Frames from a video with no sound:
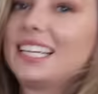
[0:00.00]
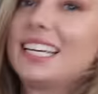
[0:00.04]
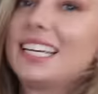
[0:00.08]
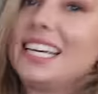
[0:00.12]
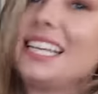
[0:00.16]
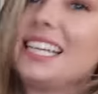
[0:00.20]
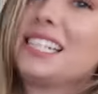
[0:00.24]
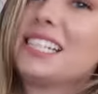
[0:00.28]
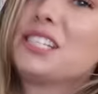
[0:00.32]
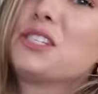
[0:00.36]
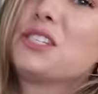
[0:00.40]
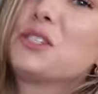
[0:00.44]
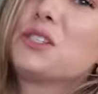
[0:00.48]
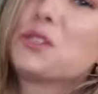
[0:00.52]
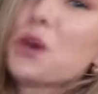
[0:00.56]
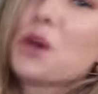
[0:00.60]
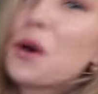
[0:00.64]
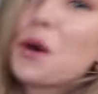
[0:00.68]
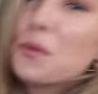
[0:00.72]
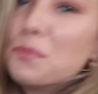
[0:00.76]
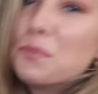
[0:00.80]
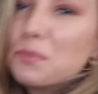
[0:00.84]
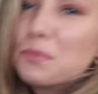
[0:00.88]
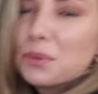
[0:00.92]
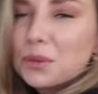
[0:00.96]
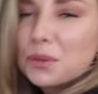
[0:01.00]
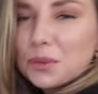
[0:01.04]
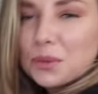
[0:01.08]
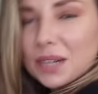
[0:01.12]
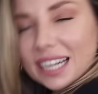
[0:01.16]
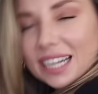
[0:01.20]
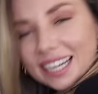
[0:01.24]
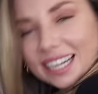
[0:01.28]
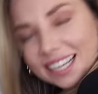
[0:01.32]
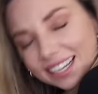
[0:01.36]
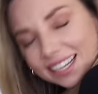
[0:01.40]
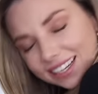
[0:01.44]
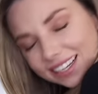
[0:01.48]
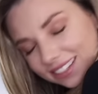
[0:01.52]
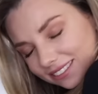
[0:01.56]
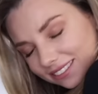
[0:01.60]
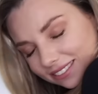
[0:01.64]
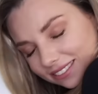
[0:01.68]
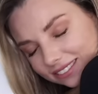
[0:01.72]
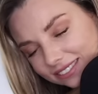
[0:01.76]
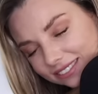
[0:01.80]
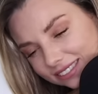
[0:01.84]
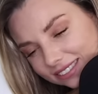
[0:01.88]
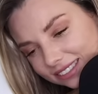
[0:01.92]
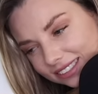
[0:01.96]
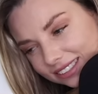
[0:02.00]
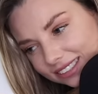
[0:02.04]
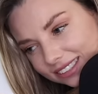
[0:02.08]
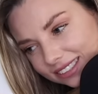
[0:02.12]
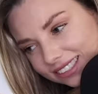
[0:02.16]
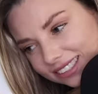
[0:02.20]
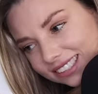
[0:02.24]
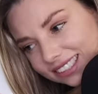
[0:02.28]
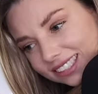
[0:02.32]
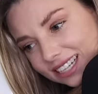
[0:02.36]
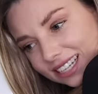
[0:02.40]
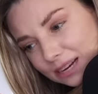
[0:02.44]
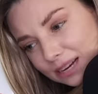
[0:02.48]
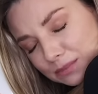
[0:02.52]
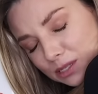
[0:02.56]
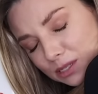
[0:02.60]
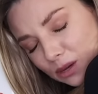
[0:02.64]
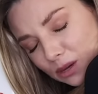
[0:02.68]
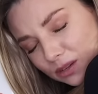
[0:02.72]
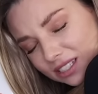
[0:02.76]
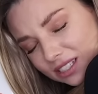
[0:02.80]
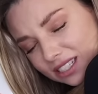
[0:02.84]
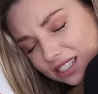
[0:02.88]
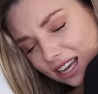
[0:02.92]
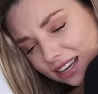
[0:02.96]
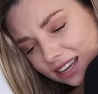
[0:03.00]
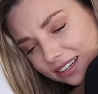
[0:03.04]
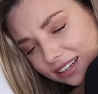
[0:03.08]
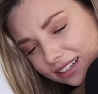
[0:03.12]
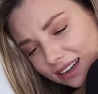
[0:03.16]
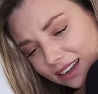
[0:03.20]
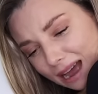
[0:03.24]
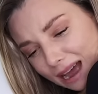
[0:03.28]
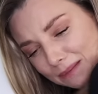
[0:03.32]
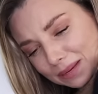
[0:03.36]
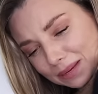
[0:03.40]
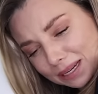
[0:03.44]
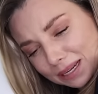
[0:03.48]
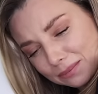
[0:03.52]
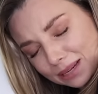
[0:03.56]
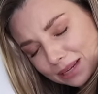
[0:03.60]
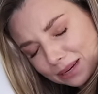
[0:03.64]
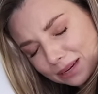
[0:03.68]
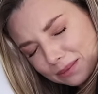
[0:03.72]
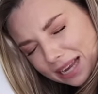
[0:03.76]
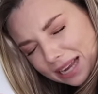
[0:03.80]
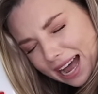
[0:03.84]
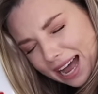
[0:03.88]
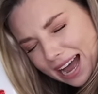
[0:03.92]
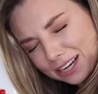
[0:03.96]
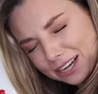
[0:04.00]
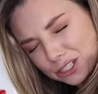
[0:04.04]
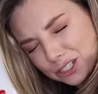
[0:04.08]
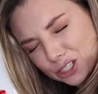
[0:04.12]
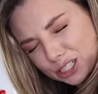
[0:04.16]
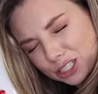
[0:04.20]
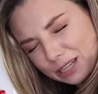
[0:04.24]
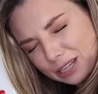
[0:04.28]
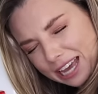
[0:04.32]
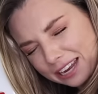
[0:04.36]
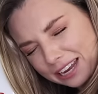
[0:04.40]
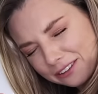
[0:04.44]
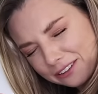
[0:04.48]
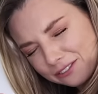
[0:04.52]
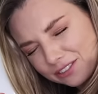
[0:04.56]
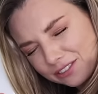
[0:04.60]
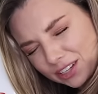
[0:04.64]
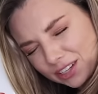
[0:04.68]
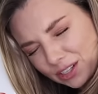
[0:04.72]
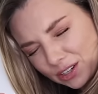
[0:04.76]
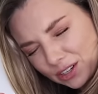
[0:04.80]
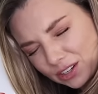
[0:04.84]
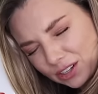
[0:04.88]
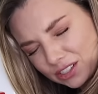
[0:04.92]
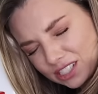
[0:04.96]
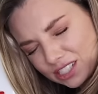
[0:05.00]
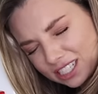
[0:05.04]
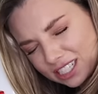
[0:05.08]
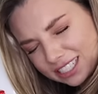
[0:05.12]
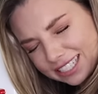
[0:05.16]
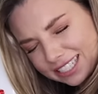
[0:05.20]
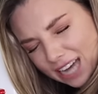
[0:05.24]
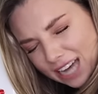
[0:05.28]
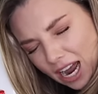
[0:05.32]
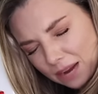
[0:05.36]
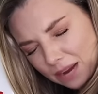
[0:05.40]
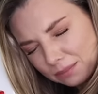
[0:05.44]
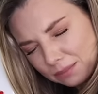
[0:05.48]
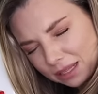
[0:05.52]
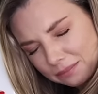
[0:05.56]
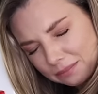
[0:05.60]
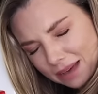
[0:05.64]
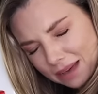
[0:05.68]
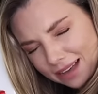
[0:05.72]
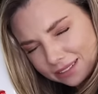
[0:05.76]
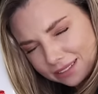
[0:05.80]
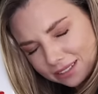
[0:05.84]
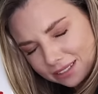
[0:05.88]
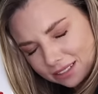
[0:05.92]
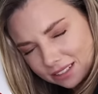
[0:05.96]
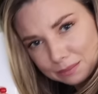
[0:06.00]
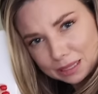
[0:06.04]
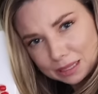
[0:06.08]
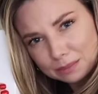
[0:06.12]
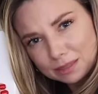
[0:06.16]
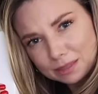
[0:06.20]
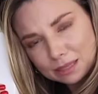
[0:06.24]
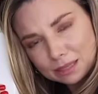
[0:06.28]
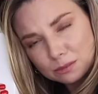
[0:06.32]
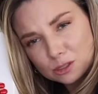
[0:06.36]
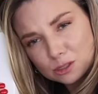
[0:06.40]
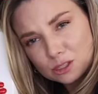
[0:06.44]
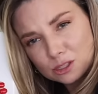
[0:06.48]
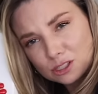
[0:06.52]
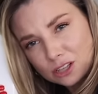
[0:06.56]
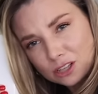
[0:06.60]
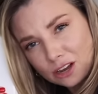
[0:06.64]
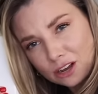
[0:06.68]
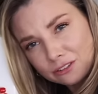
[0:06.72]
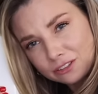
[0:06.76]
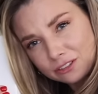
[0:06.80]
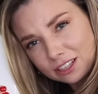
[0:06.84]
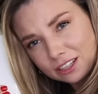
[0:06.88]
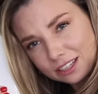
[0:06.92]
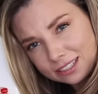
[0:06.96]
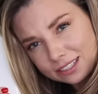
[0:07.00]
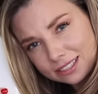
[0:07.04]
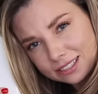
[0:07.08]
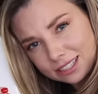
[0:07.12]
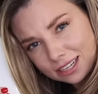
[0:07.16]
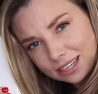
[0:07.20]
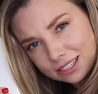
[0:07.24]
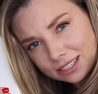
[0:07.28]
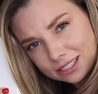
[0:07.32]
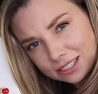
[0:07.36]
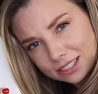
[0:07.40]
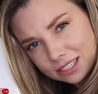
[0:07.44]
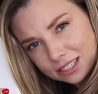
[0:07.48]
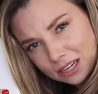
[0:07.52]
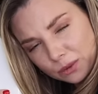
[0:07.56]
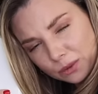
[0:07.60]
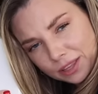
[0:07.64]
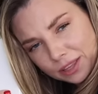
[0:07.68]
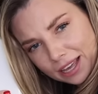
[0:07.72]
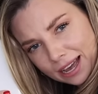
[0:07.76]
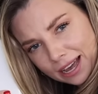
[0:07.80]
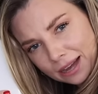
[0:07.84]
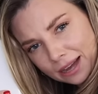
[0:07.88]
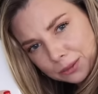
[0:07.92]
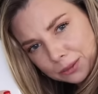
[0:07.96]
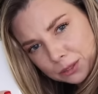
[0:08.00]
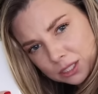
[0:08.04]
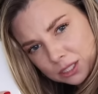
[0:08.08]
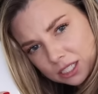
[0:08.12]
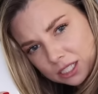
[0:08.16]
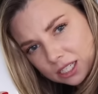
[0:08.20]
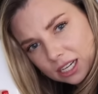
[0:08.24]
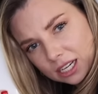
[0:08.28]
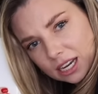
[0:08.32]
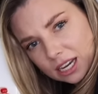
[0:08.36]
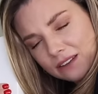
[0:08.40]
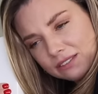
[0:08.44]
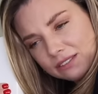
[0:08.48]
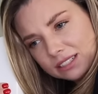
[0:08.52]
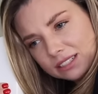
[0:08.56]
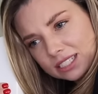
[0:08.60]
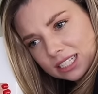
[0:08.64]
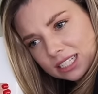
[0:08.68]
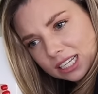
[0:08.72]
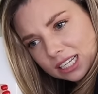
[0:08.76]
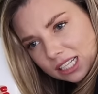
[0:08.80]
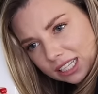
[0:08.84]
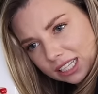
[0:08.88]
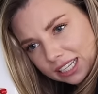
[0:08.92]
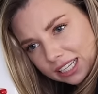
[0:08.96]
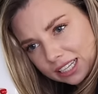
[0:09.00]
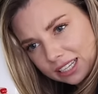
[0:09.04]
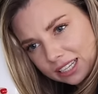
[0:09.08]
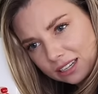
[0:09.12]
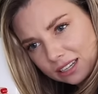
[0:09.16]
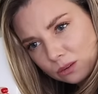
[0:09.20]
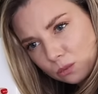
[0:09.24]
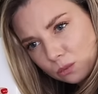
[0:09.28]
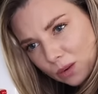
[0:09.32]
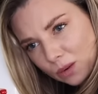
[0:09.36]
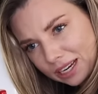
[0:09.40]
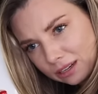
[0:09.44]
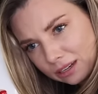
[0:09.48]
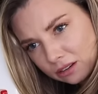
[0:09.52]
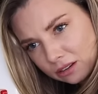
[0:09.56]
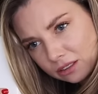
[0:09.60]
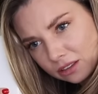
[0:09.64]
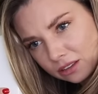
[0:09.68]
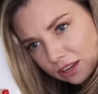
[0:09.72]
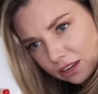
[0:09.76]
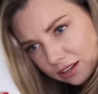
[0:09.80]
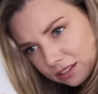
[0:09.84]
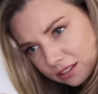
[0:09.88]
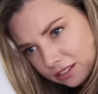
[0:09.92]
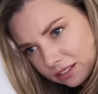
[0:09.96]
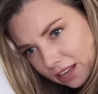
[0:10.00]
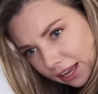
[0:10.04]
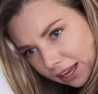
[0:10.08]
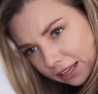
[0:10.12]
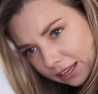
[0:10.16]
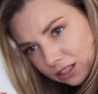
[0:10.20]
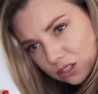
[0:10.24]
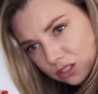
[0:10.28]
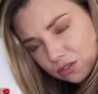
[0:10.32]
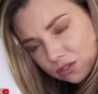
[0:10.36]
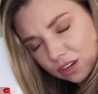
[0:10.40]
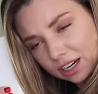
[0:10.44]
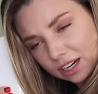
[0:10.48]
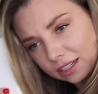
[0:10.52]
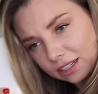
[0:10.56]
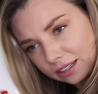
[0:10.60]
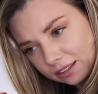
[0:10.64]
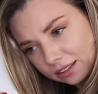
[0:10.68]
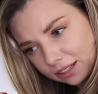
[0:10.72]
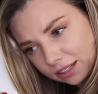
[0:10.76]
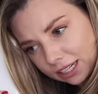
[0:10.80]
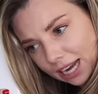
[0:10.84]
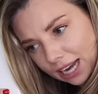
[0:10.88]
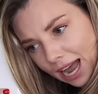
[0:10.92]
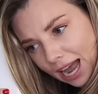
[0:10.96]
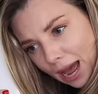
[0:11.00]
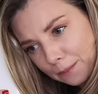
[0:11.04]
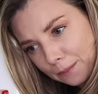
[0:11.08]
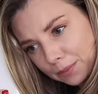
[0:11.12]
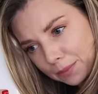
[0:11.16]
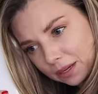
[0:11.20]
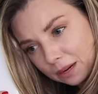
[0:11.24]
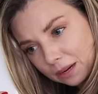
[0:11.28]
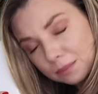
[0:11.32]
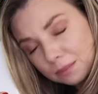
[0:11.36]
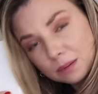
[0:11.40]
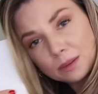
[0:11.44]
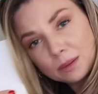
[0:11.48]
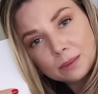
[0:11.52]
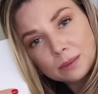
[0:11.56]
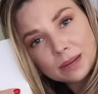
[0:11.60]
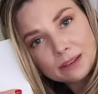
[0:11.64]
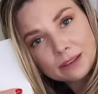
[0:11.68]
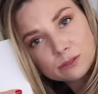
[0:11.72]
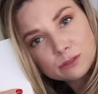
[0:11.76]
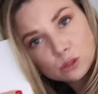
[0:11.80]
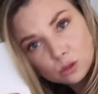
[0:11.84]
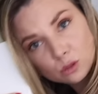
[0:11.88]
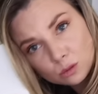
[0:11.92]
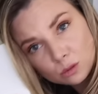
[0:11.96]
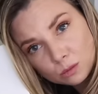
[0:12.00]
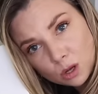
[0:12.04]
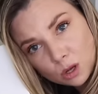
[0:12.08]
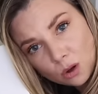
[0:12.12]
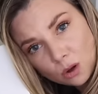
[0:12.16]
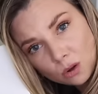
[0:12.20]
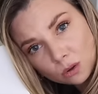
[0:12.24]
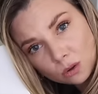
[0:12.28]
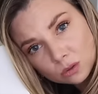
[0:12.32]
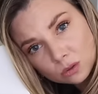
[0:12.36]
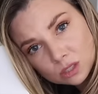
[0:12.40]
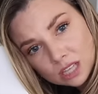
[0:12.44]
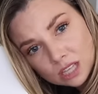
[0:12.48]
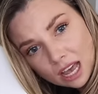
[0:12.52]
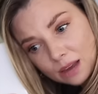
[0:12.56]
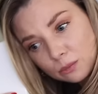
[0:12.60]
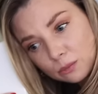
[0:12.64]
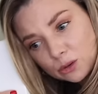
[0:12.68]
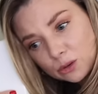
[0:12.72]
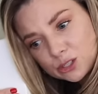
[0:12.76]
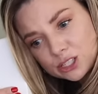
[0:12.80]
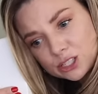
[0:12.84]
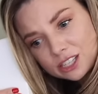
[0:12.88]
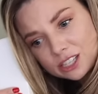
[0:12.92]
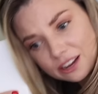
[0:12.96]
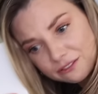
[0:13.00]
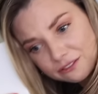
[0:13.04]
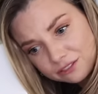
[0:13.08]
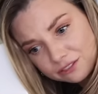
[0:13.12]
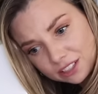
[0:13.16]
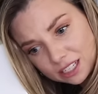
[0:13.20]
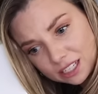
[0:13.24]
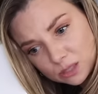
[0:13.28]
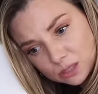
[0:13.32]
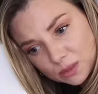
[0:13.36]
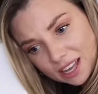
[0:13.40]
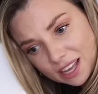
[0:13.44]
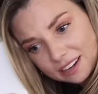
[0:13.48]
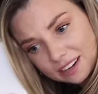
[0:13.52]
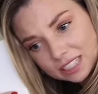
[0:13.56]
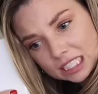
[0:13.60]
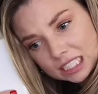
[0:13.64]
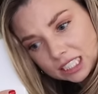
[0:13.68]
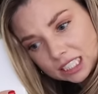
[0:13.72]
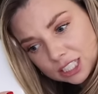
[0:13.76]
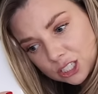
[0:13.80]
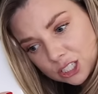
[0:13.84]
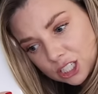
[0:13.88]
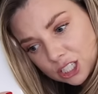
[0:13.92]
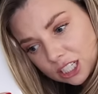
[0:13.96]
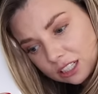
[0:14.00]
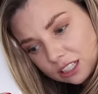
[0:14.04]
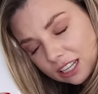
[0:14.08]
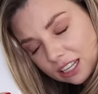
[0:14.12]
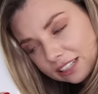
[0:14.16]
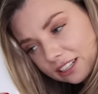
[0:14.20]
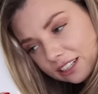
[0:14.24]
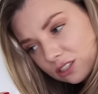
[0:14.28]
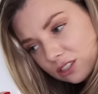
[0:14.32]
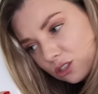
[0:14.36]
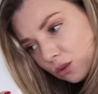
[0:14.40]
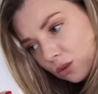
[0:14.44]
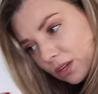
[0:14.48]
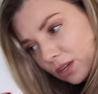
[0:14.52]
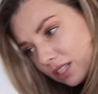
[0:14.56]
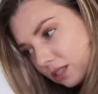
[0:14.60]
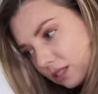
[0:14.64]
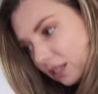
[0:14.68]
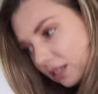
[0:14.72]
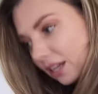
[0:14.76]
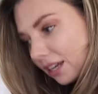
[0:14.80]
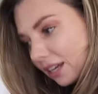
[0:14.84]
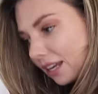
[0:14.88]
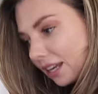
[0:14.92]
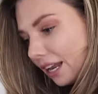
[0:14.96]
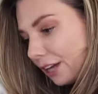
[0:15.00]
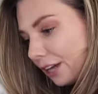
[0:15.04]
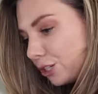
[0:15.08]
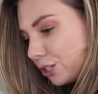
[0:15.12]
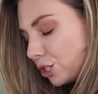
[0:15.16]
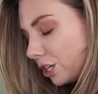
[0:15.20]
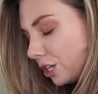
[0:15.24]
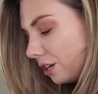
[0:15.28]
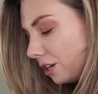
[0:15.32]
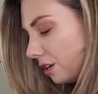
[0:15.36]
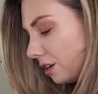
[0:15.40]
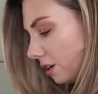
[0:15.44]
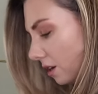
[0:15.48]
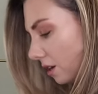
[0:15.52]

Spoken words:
It's so pretty. I'm so excited. I'm gonna be able to actually edit videos in a timely manner. I'm gonna be able to surf the internet without having to click and wait 30 seconds for anything to happen. I'm gonna be able to have Zoom calls and watch Netflix without it glitching like there's no internet connection.